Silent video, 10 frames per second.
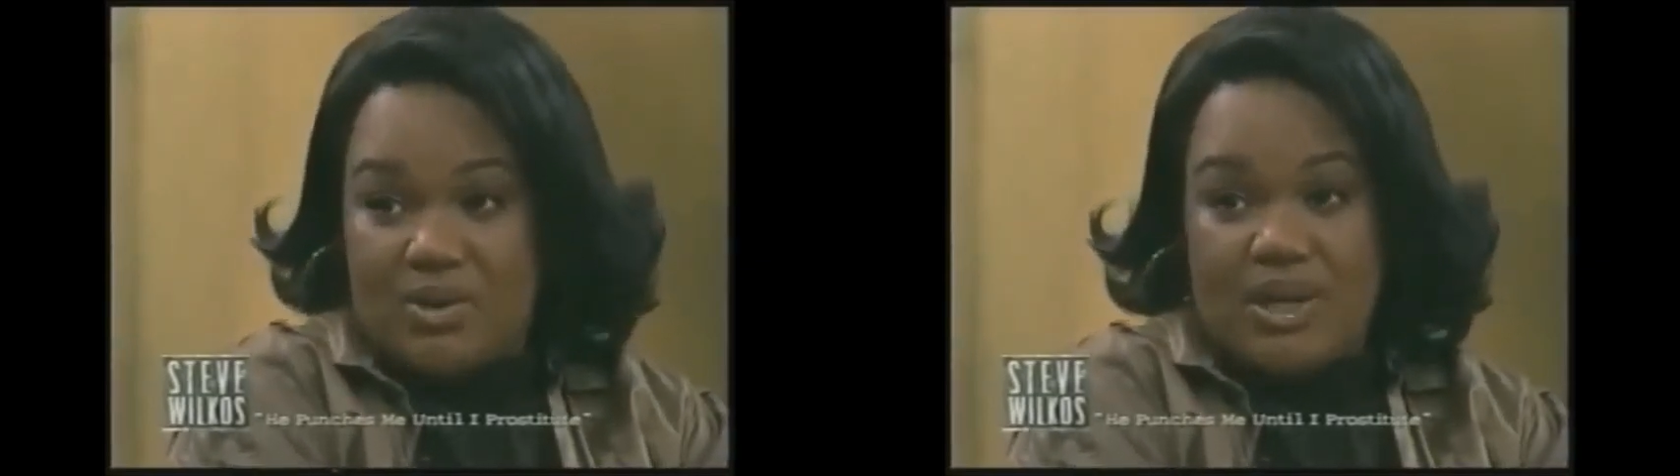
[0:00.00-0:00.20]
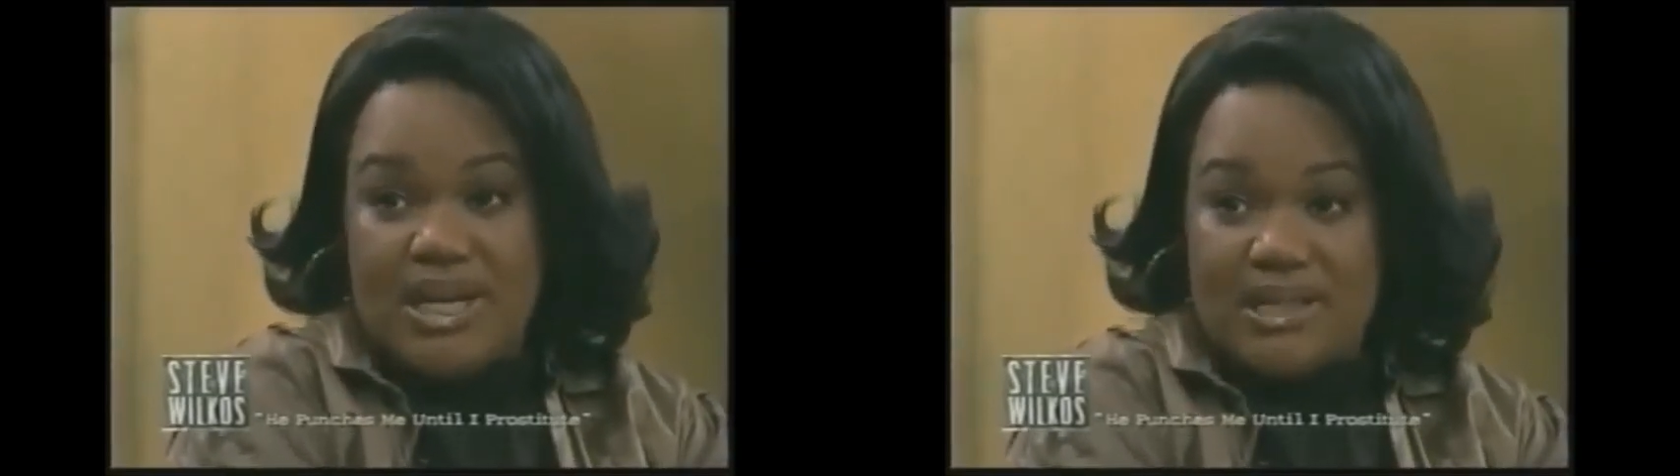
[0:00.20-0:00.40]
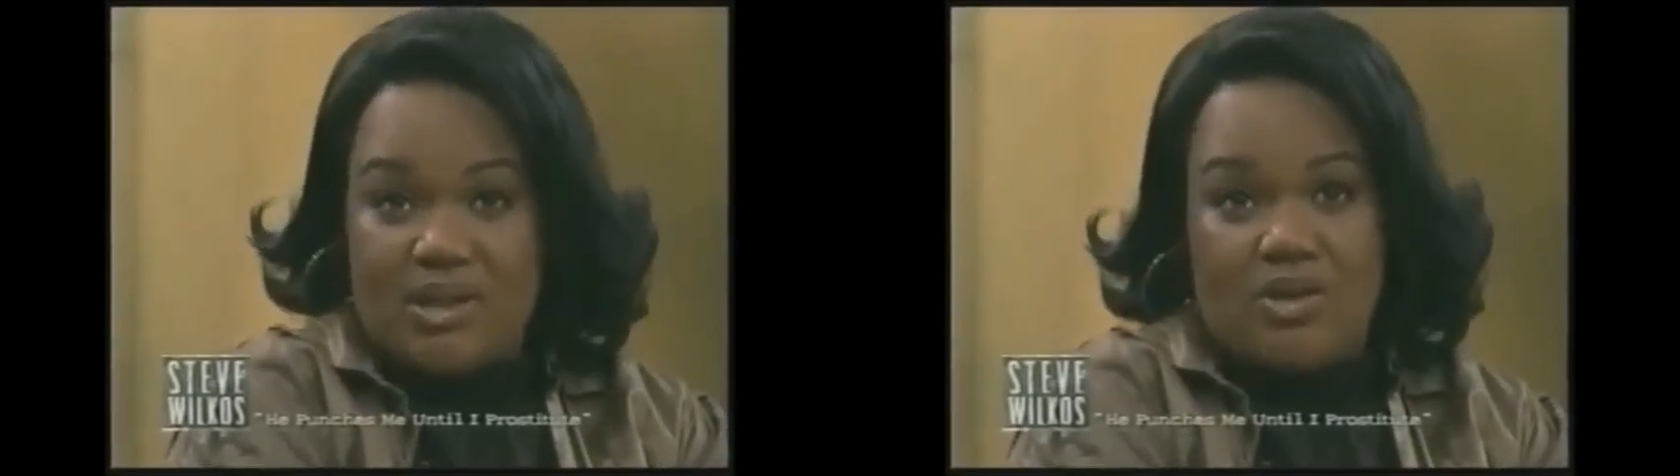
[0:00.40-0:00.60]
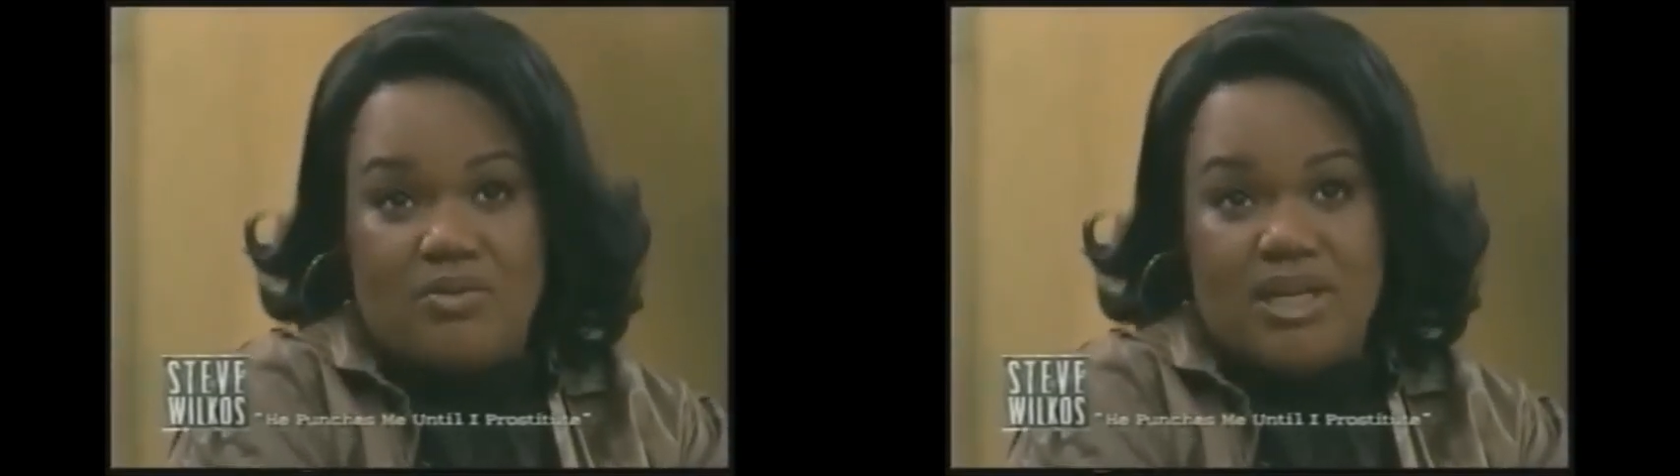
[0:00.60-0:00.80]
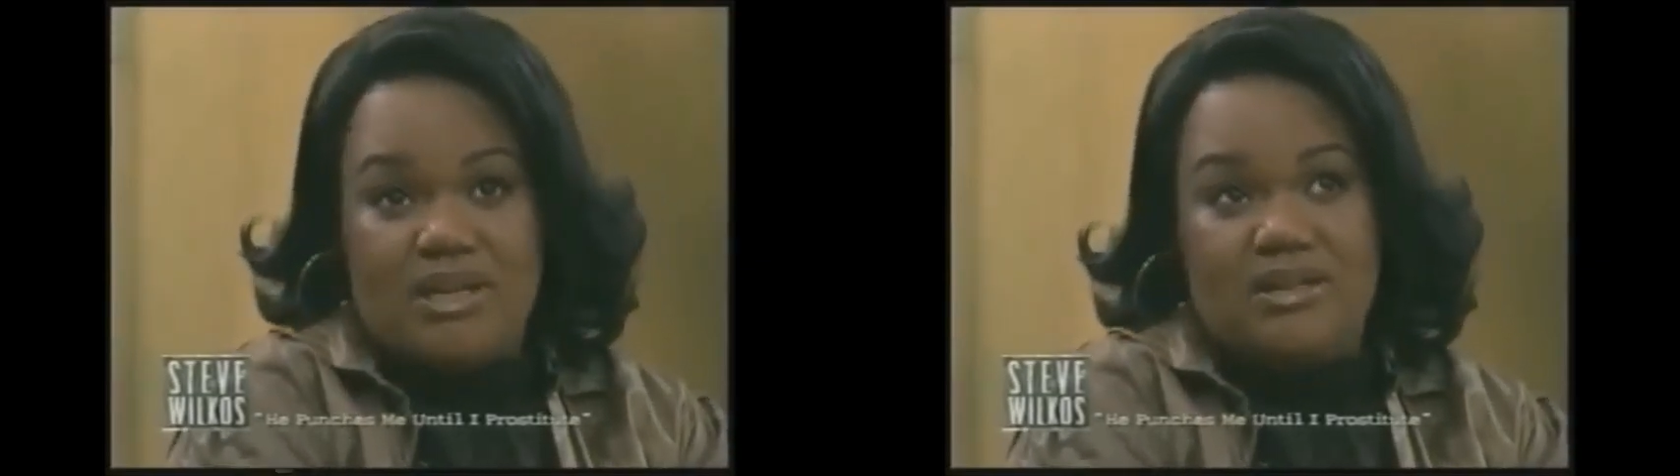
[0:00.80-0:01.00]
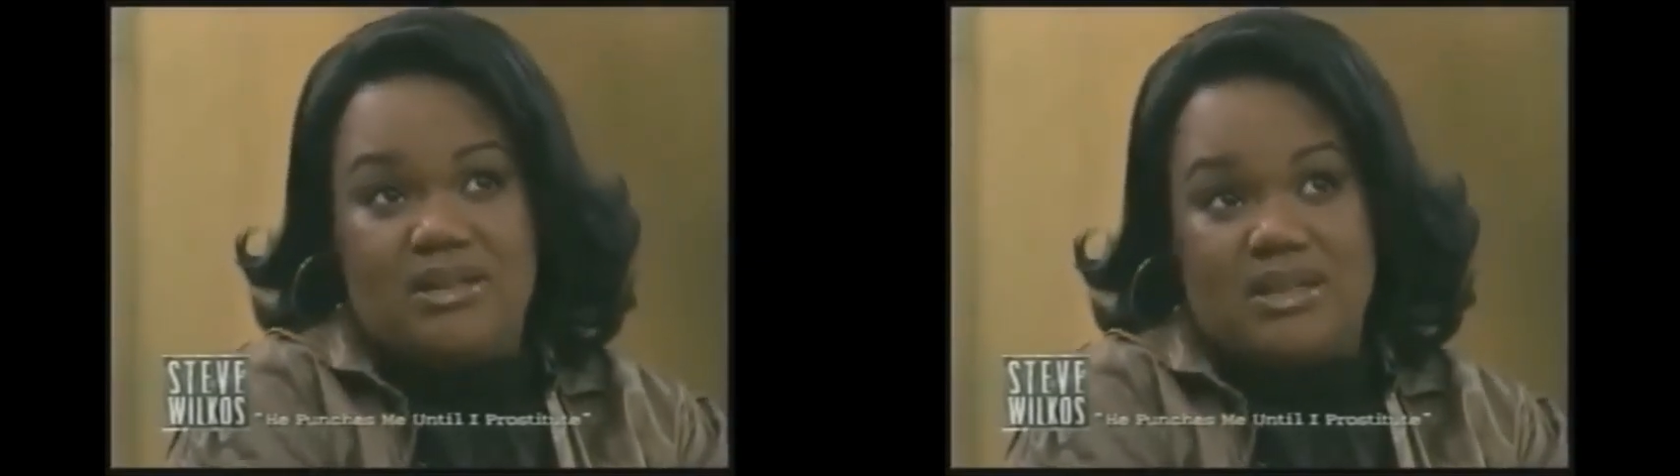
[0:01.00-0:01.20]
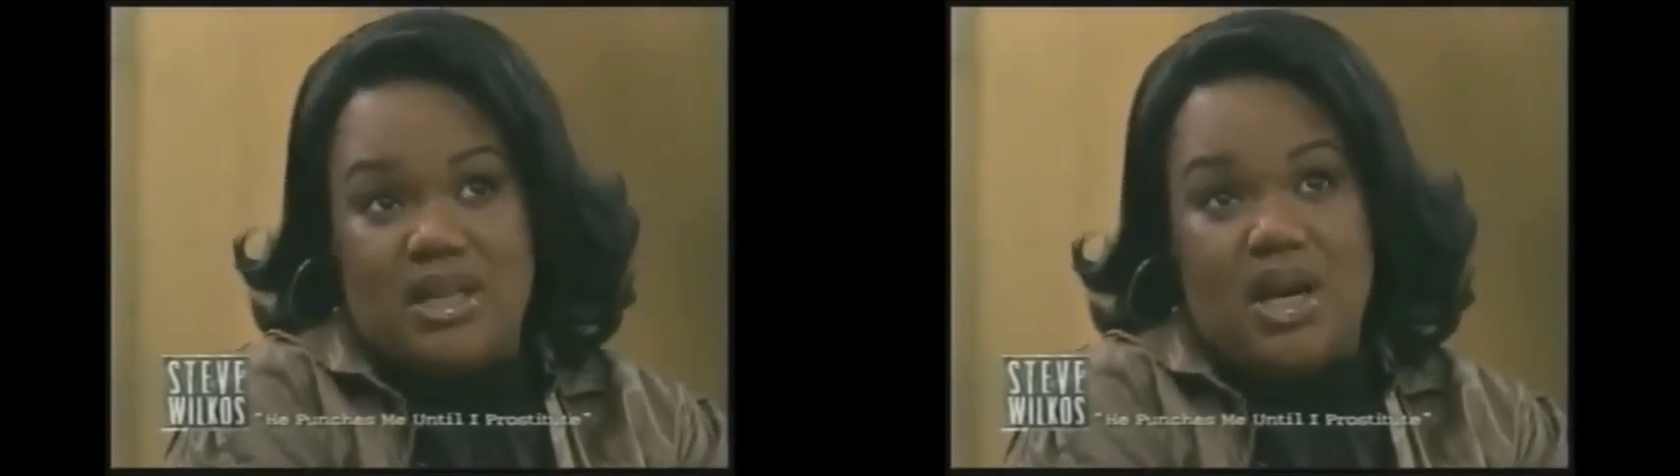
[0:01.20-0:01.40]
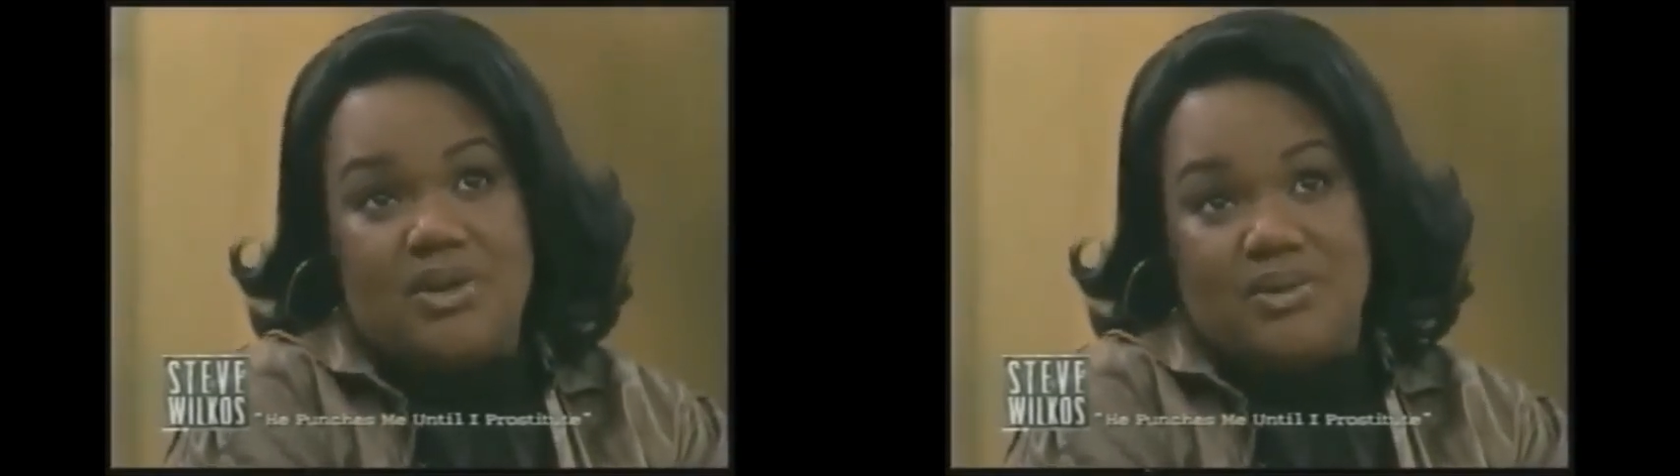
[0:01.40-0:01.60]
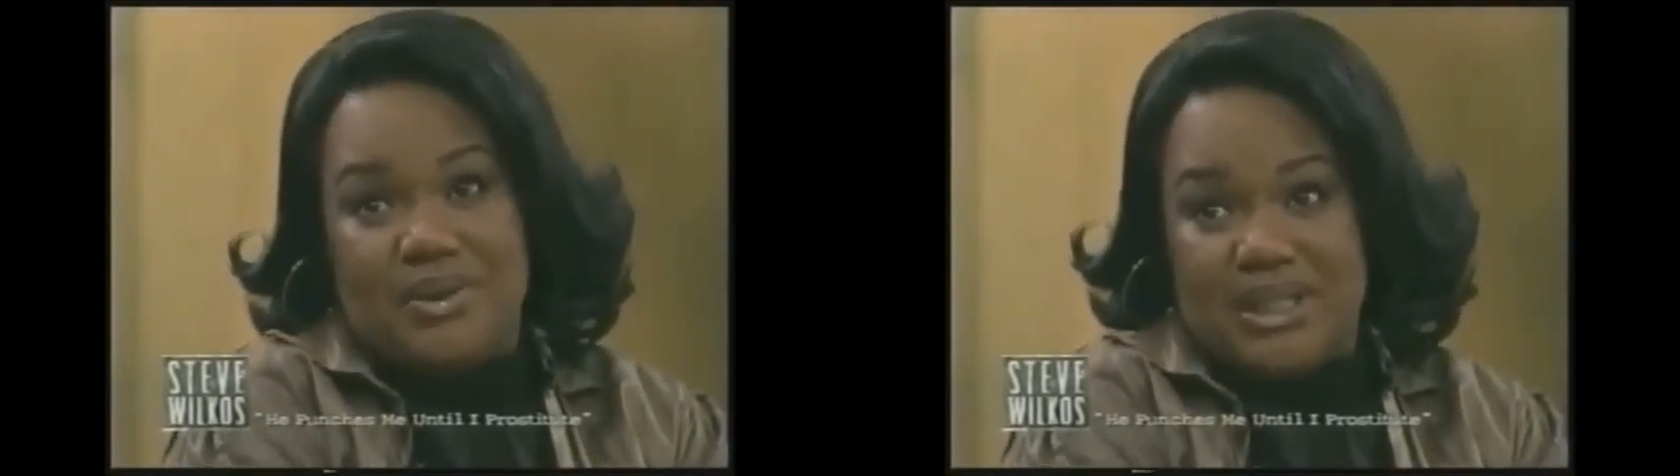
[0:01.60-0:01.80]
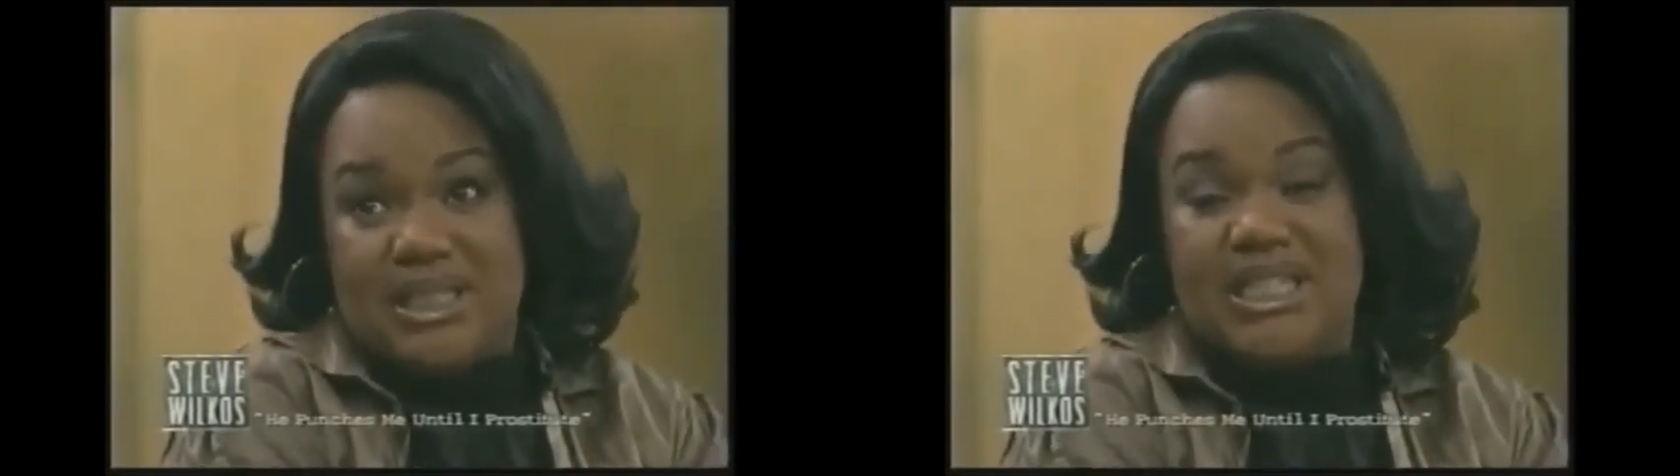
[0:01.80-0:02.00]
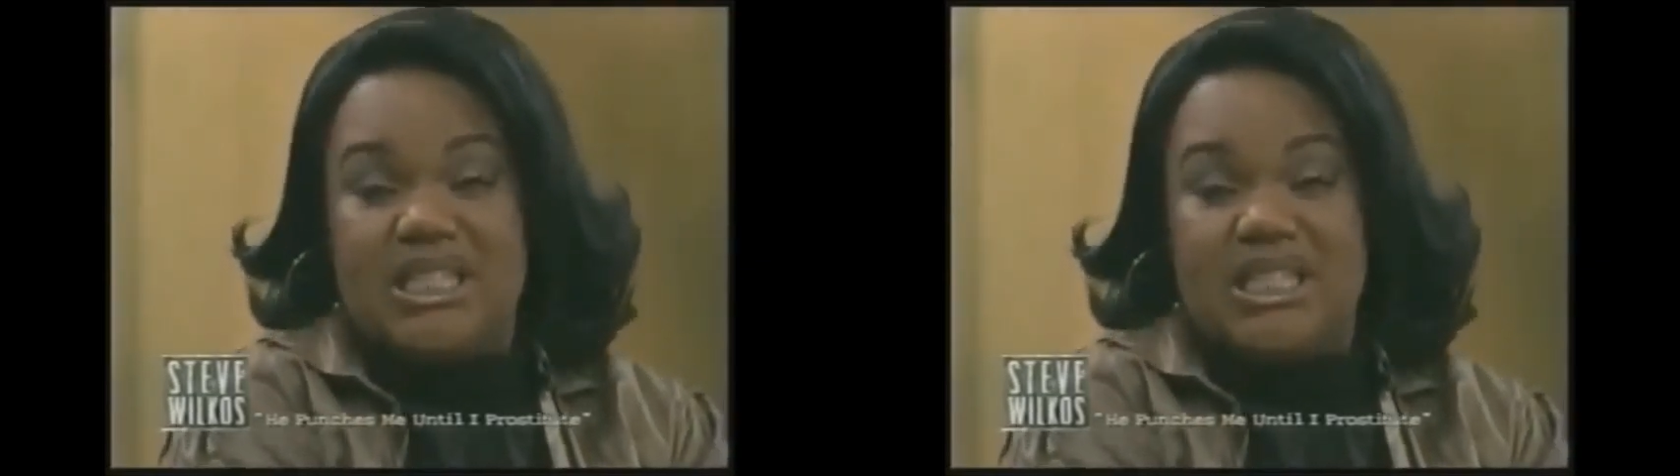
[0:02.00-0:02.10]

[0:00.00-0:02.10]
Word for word: so he told me to start doing this.